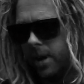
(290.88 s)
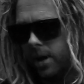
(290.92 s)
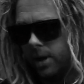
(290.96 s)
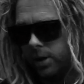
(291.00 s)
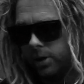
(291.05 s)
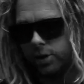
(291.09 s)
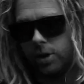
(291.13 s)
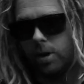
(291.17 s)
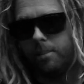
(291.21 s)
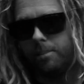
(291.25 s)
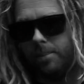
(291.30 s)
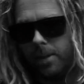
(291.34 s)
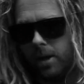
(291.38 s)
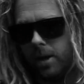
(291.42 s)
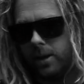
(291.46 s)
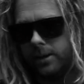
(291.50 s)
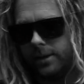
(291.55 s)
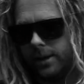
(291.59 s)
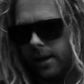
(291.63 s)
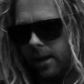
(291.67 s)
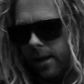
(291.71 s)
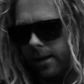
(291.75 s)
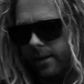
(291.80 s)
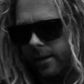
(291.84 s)
So
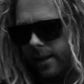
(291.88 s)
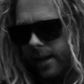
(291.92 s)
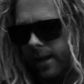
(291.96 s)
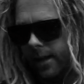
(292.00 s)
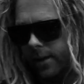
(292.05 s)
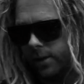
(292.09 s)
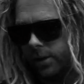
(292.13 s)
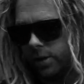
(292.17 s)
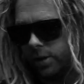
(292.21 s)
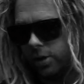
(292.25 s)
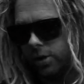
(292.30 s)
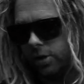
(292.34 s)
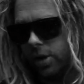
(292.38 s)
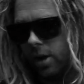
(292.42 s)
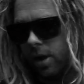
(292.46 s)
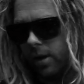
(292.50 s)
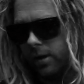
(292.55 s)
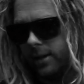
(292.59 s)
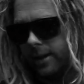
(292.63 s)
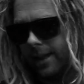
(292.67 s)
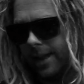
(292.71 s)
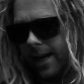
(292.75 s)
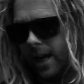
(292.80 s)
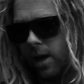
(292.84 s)
personally, I think as a
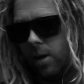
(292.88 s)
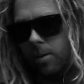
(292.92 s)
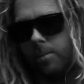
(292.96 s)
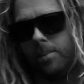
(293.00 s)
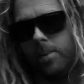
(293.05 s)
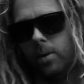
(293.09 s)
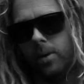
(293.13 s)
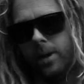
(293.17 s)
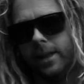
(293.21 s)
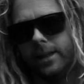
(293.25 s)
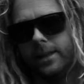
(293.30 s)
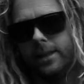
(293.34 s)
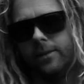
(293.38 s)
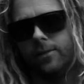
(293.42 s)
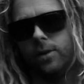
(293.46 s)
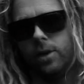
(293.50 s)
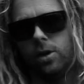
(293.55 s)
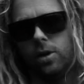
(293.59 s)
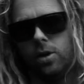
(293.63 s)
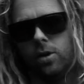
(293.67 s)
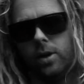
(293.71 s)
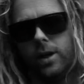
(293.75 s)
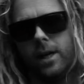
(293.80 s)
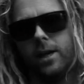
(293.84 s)
starting out point, if you're
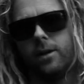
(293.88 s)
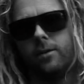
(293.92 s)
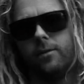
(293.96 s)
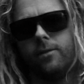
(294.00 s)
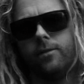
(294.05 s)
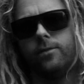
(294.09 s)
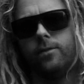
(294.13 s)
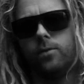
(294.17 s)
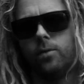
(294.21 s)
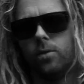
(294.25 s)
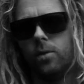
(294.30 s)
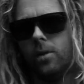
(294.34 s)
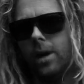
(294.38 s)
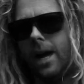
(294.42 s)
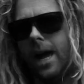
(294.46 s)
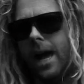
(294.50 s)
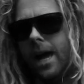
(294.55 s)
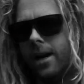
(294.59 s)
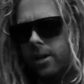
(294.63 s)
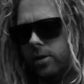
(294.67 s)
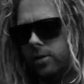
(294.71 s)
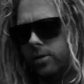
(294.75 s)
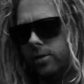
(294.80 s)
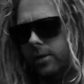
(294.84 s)
looking for
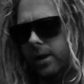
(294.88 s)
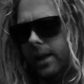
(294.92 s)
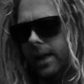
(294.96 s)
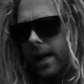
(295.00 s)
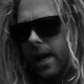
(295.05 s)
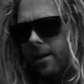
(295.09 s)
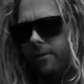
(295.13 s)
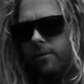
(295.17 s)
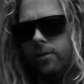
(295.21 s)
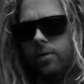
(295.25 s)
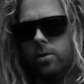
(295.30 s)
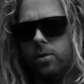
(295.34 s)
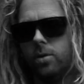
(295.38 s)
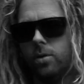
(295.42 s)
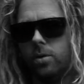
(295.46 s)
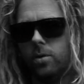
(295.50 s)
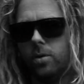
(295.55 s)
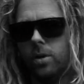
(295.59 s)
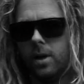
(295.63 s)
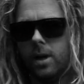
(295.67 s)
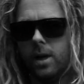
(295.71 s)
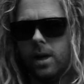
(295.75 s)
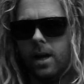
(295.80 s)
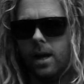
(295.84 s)
entry
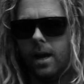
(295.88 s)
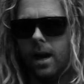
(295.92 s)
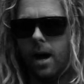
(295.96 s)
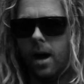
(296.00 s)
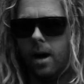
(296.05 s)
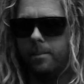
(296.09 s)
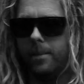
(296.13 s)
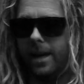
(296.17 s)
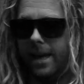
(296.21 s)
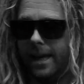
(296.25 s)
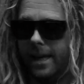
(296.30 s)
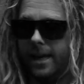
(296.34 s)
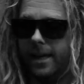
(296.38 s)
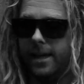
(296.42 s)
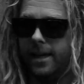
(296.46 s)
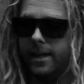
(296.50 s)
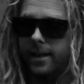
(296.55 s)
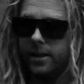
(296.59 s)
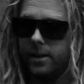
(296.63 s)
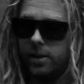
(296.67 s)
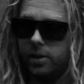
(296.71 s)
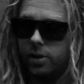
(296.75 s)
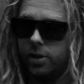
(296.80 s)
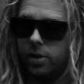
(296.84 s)
level
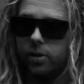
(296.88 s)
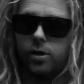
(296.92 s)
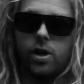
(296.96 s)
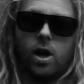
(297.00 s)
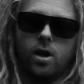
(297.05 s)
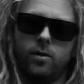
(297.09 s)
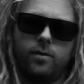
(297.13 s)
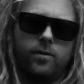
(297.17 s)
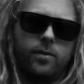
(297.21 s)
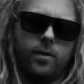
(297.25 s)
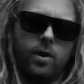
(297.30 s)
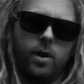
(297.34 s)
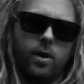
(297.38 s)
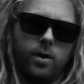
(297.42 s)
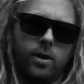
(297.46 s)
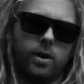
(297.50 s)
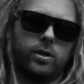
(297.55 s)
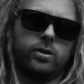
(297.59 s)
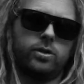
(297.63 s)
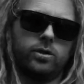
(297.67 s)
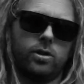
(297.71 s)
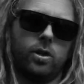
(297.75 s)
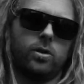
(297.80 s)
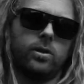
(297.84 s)
ease, you'd go for the
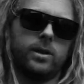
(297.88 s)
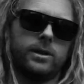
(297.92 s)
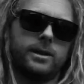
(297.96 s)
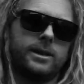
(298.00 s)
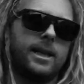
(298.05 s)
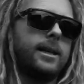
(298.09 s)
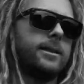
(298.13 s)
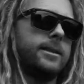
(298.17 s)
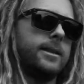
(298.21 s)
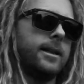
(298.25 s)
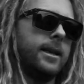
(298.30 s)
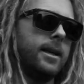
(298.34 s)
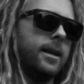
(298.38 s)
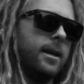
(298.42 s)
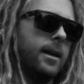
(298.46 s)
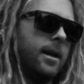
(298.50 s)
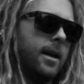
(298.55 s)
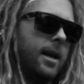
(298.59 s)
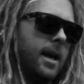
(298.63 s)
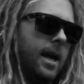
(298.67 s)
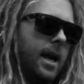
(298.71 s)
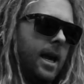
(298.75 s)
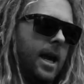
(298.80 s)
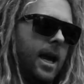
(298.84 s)
stock setting.
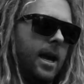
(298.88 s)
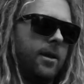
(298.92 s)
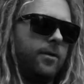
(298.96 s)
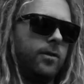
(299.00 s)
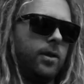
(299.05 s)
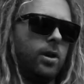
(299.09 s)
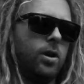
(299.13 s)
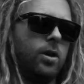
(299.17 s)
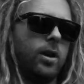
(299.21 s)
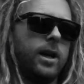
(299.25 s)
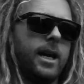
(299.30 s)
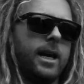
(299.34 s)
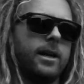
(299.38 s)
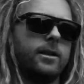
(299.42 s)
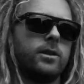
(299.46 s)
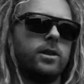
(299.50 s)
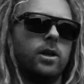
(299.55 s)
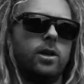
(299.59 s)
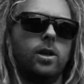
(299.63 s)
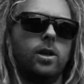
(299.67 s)
If you're looking to